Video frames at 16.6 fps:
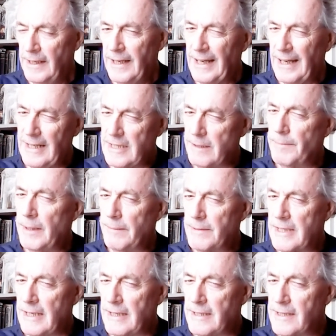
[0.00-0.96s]
He's a
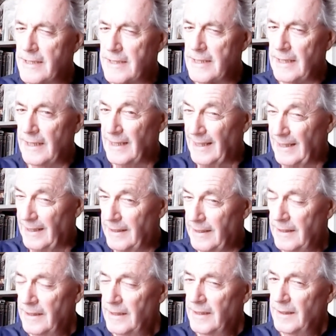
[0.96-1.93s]
BBC star,
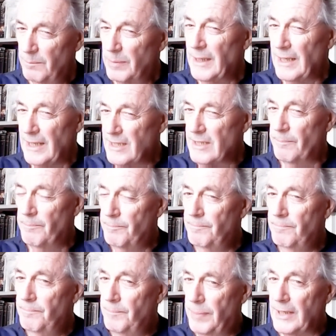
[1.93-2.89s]
but he's a
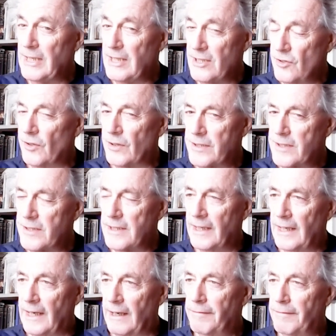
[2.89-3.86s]
but he's not
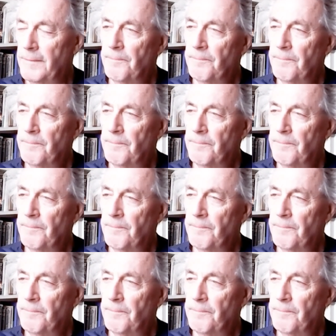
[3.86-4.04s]
staff.